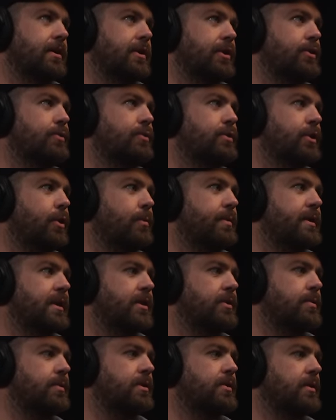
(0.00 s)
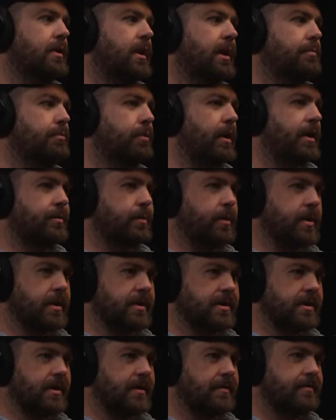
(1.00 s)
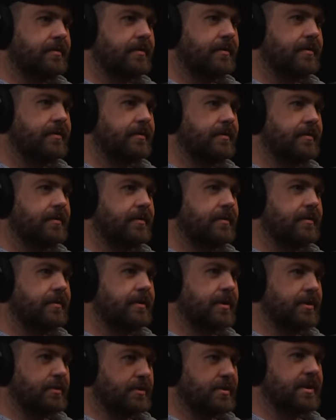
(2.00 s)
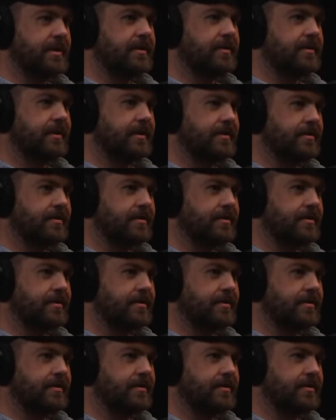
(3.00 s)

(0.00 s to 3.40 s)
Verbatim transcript: you told me that you were doing a lot of breath work stuff. Right. Are you still are